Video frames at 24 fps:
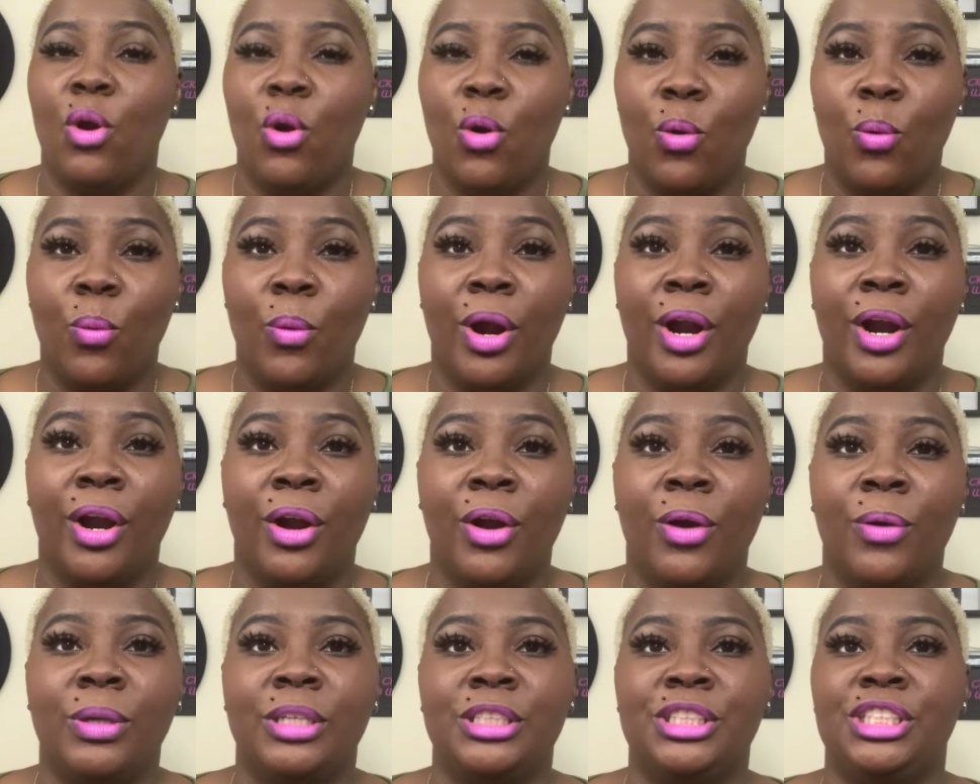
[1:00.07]
whole
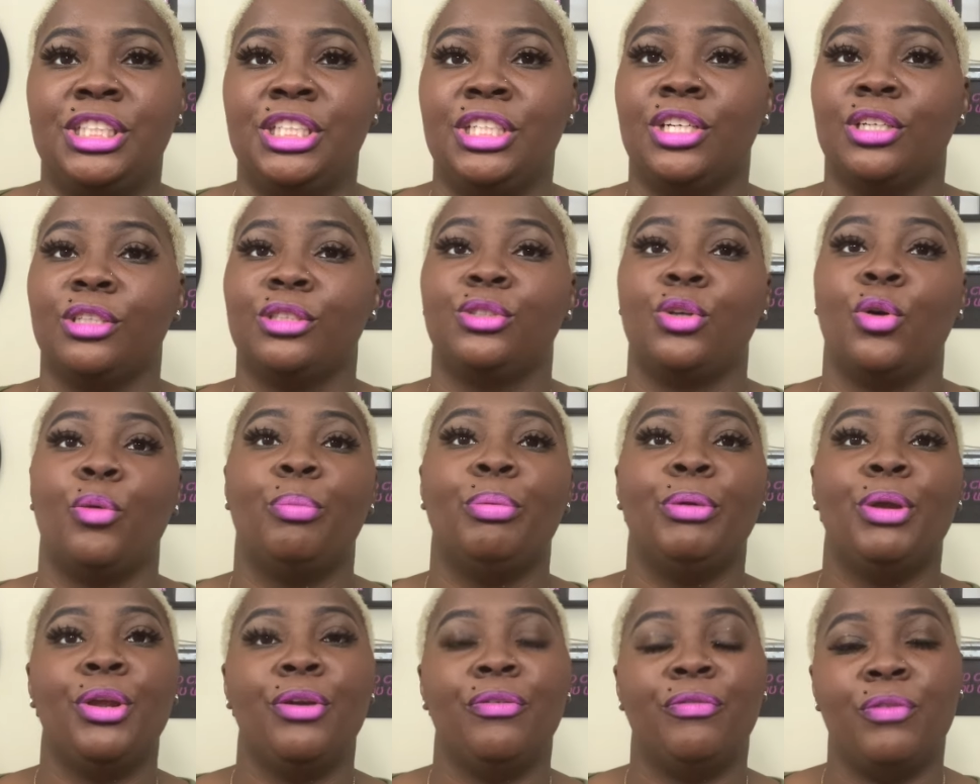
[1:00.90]
world and she looks so
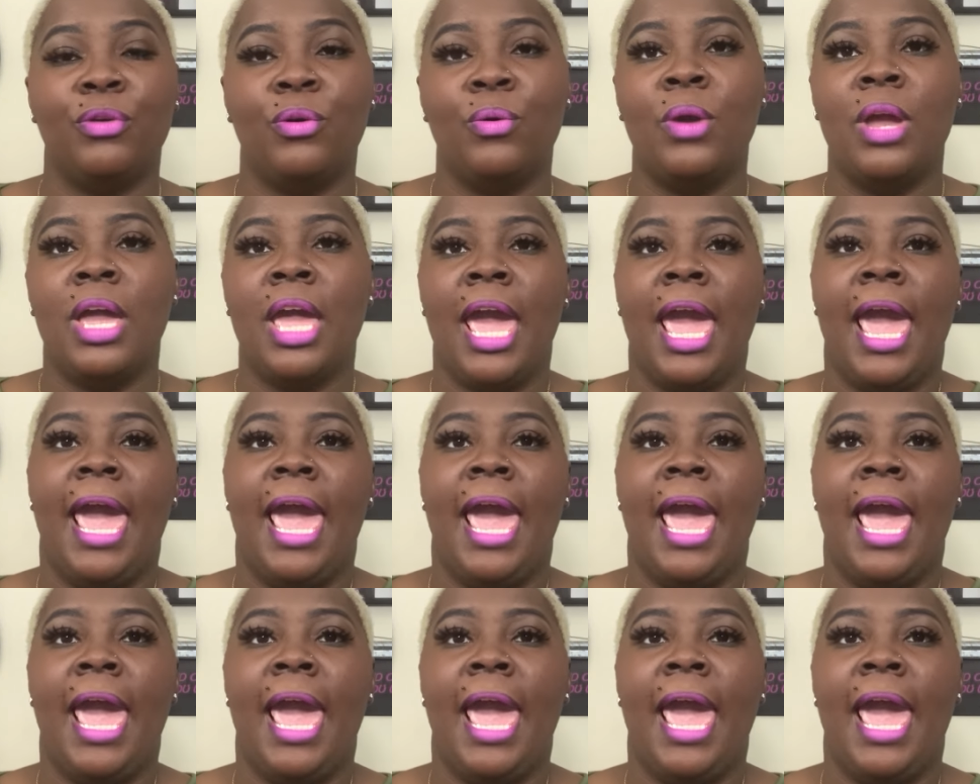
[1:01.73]
beautiful.